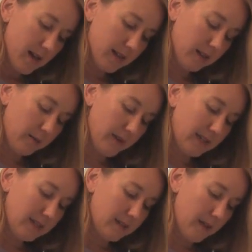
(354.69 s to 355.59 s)
a little
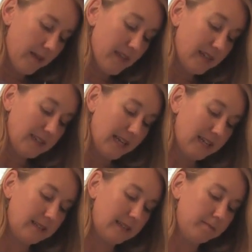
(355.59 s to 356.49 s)
bit and then
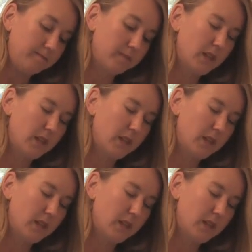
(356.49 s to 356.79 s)
taste it.